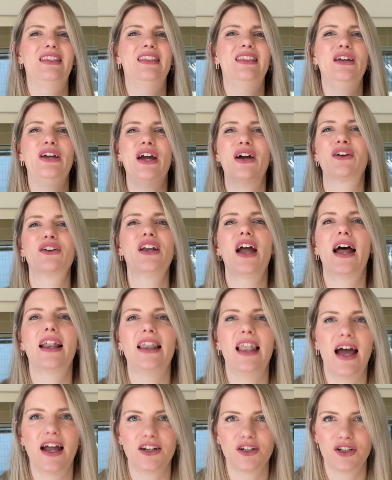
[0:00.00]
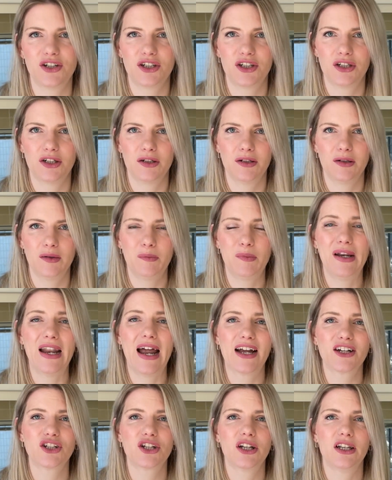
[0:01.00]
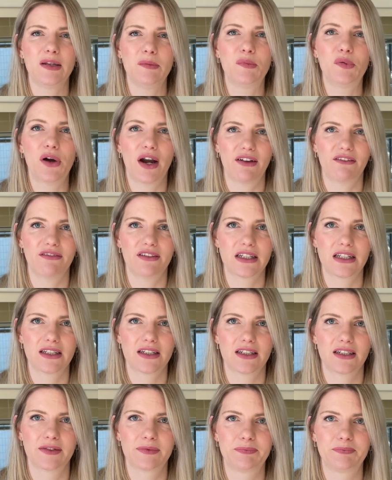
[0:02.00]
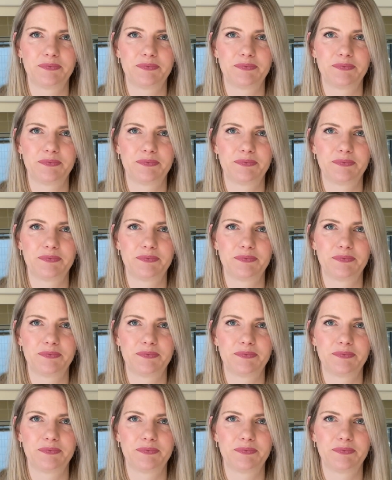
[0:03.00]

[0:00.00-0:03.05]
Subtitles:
they are not lunch, but actually breakfast.